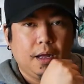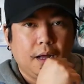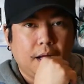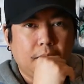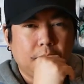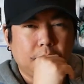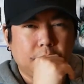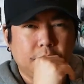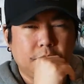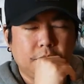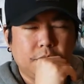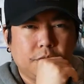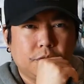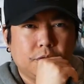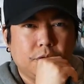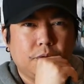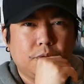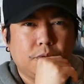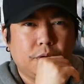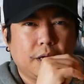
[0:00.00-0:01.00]
I'm pretty
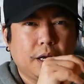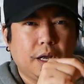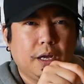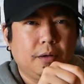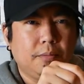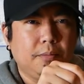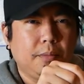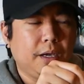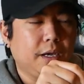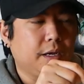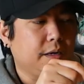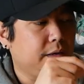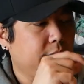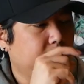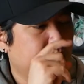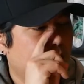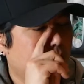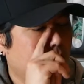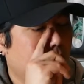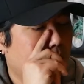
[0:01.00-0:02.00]
sure we're gonna make
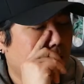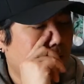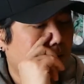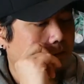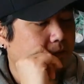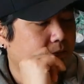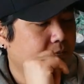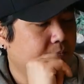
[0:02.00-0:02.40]
a